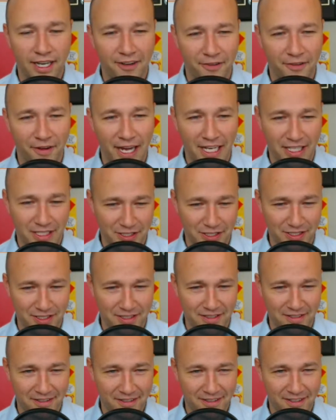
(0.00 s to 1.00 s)
correction.
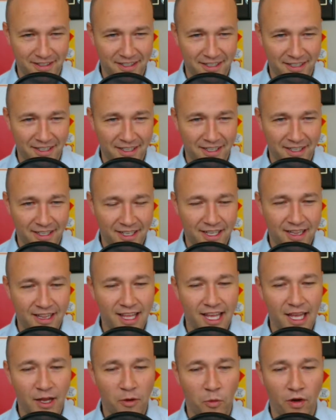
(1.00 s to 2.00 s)

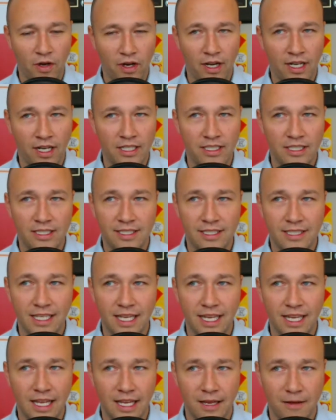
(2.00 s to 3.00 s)
Like we're gonna just
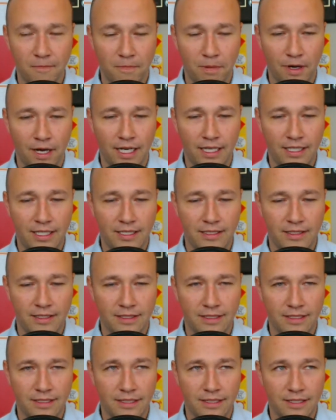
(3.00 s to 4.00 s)
see
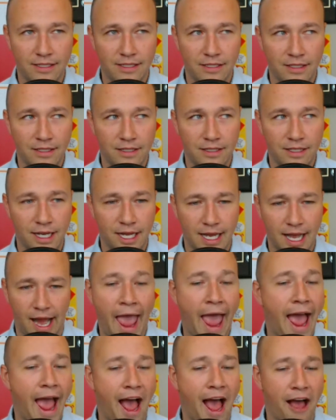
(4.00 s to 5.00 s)
prices cut in
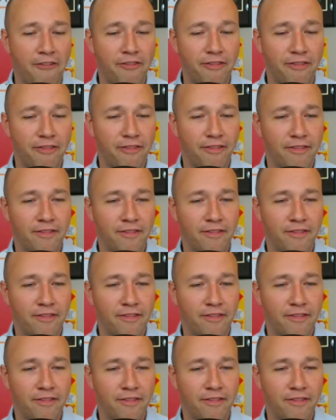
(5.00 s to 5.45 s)
half